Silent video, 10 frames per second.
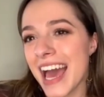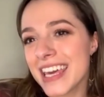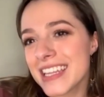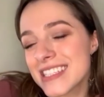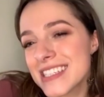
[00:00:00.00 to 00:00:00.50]

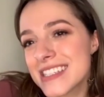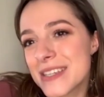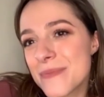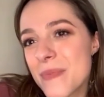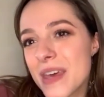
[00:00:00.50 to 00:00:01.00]
it's just
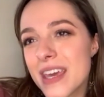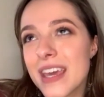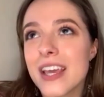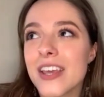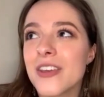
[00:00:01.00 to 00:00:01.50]
a
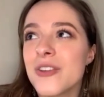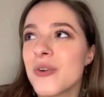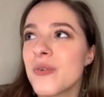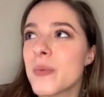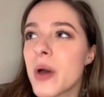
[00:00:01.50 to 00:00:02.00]
you
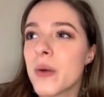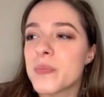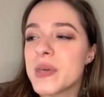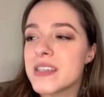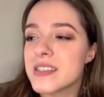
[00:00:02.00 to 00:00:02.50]
know a, a
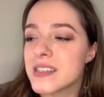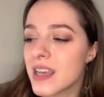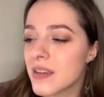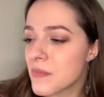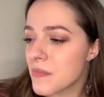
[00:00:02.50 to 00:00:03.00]
piece
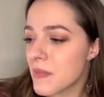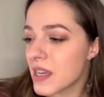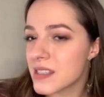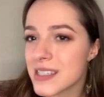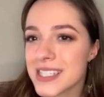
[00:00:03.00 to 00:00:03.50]
that
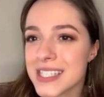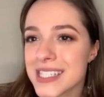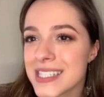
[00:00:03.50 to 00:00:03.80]
makes us